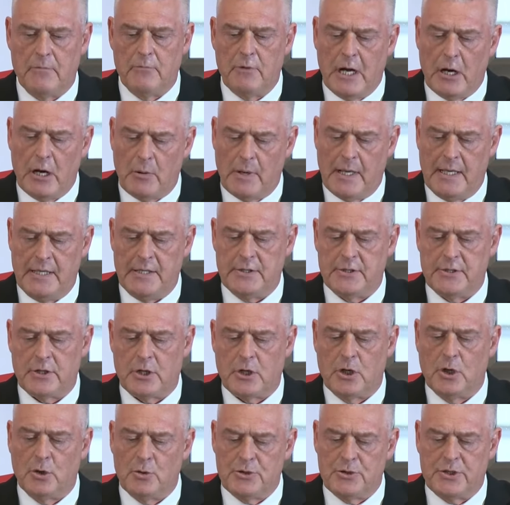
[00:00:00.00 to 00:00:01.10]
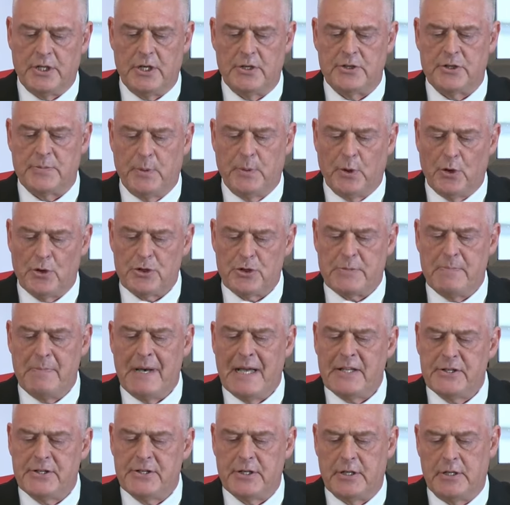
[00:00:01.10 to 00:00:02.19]
railways, culture, sports,
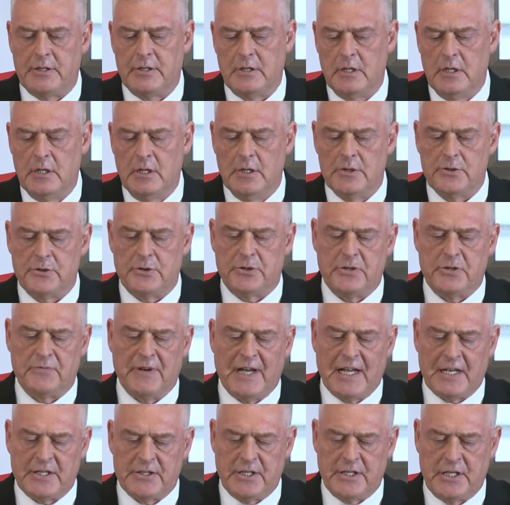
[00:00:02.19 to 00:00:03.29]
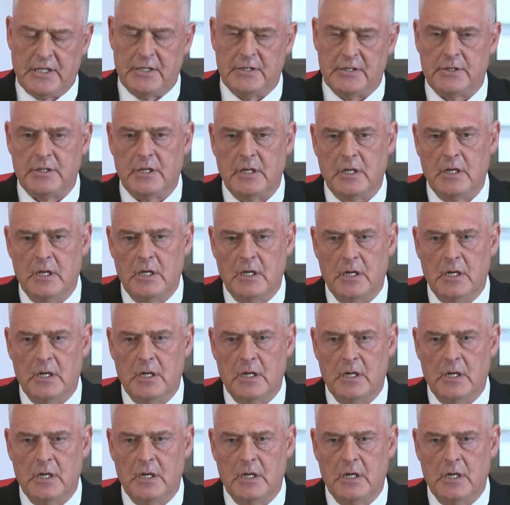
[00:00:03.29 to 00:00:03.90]
medicine, such as vaccines,